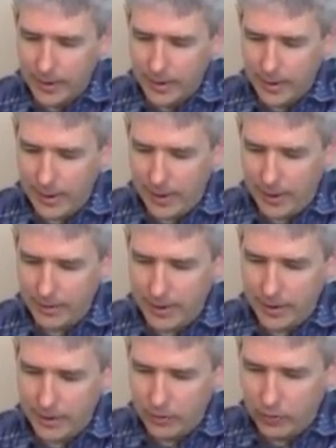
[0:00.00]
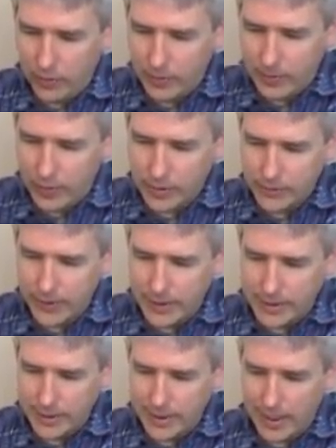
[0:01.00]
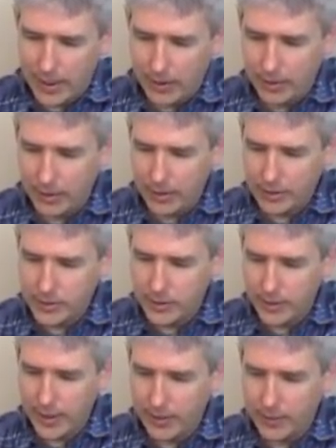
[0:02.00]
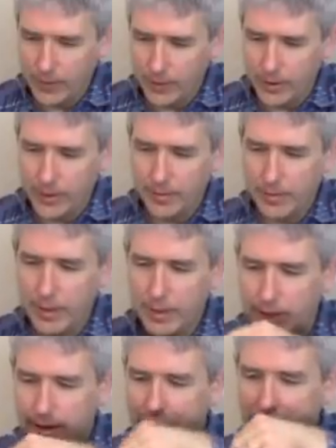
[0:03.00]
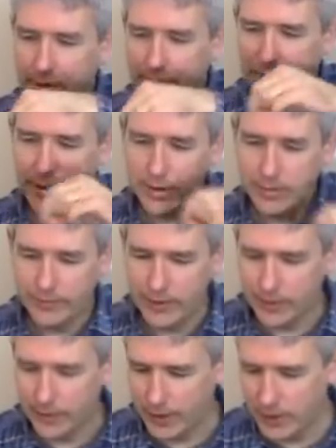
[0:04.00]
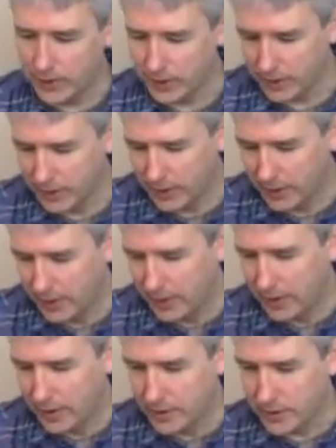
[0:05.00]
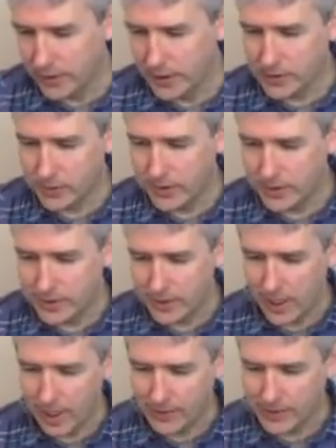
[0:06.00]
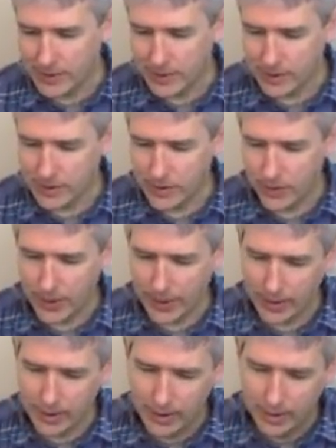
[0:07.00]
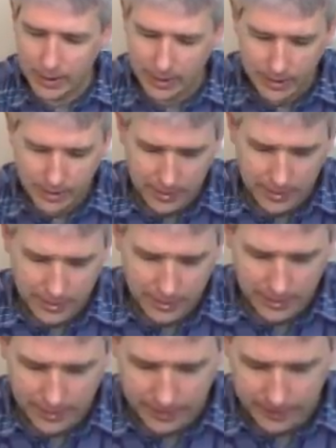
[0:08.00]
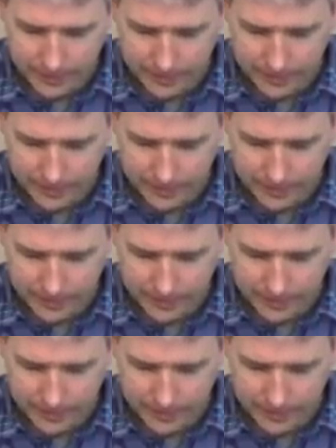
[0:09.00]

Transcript: and then the north poles facing down, so that we're in a bucking configuration. So this one is the opposite. So the